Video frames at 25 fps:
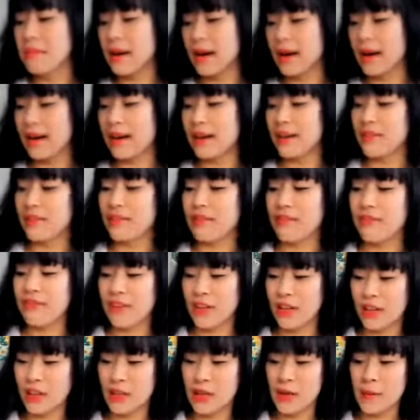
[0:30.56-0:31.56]
by
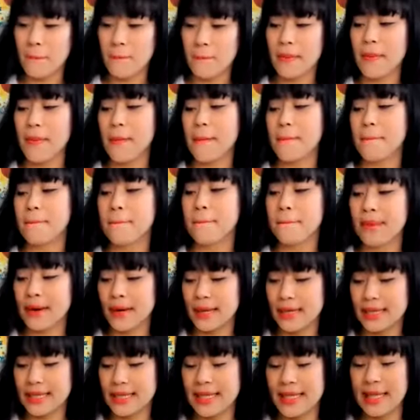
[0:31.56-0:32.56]
Philip
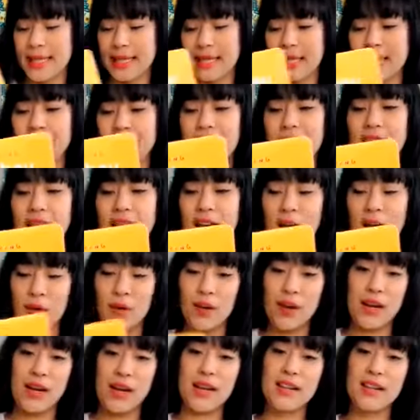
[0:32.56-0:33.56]
Bunting.
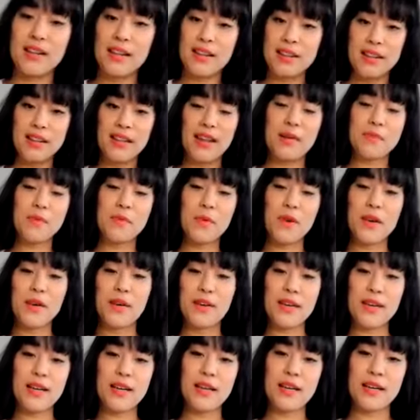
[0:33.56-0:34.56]
Okay, and, and then I'm
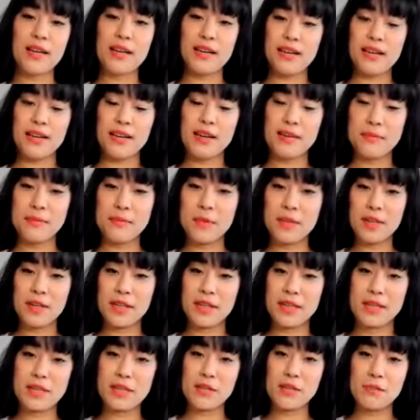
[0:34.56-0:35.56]
wearing a I'm
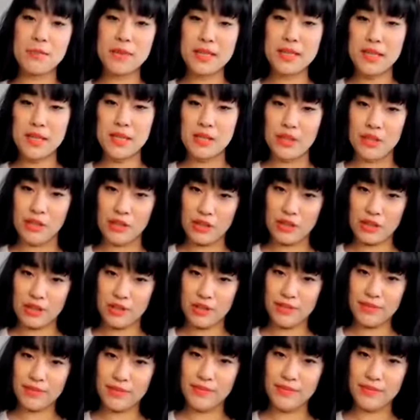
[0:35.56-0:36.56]
wearing a Snoopy t-shirt.
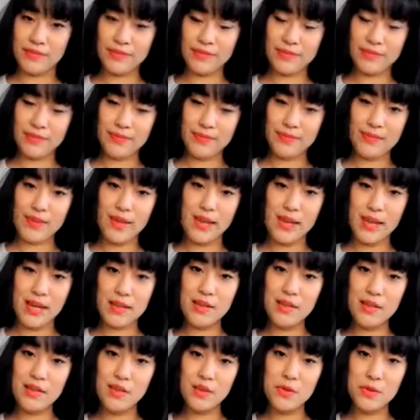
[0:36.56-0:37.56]
Yeah,
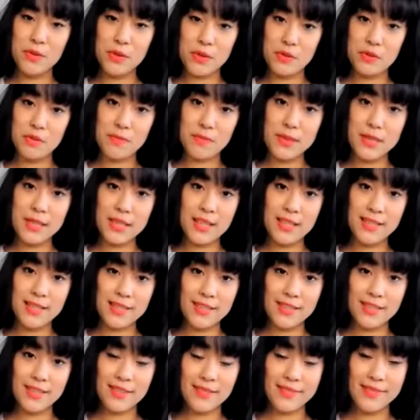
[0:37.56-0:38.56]
you know who Snoopy
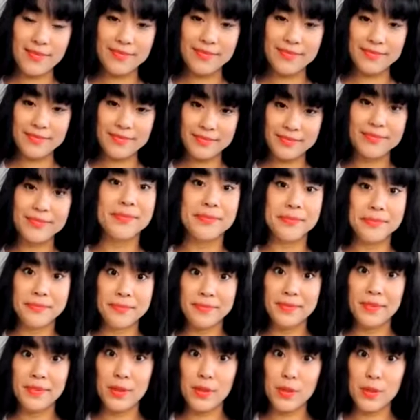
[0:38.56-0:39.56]
is?
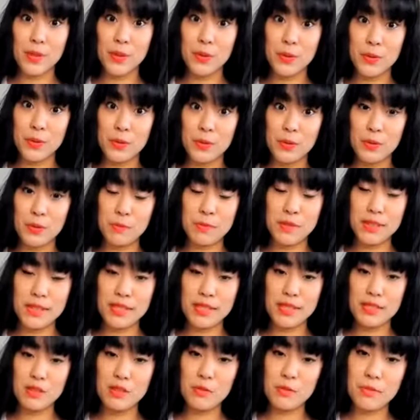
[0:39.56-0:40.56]
Do you know who Snoopy
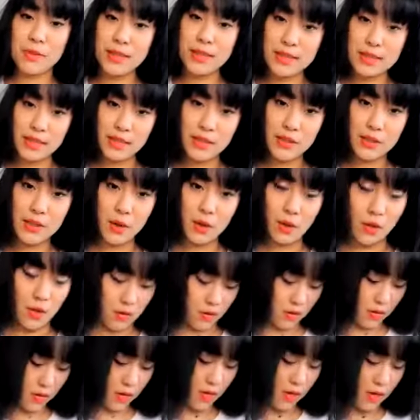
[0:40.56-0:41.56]
is? Snoopy is a
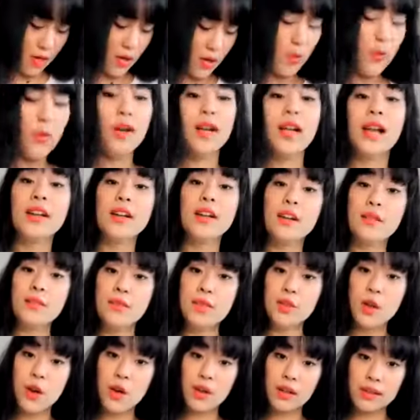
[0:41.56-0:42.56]
dog. What kind
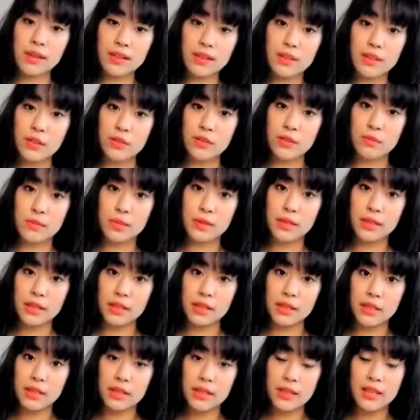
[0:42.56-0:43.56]
of dog is
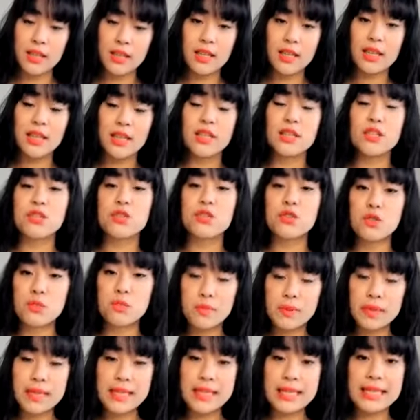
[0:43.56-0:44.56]
Snoopy?
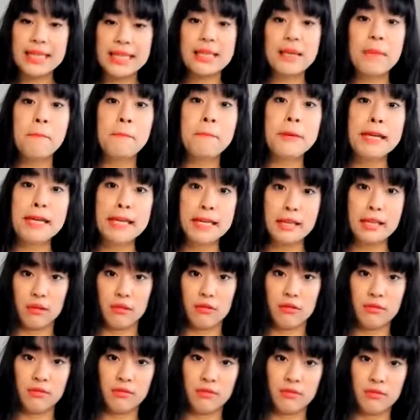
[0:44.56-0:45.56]
Snoopy is a
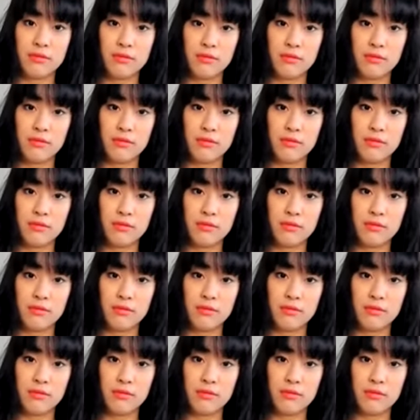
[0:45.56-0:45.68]
beagle.